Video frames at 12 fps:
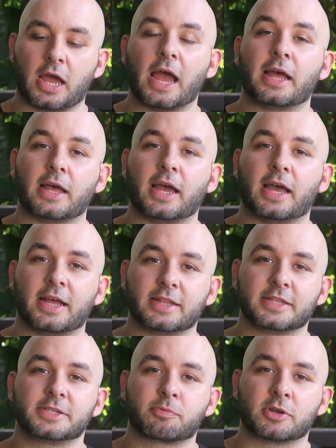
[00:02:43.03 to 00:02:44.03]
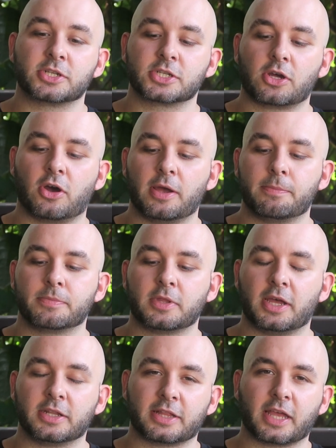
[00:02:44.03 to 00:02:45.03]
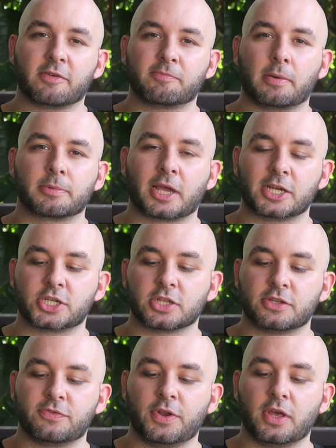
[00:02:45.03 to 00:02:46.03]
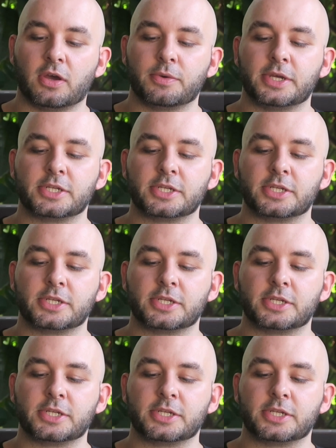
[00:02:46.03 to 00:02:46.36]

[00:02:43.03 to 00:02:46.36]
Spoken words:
at this present time, at the date of publication of this video,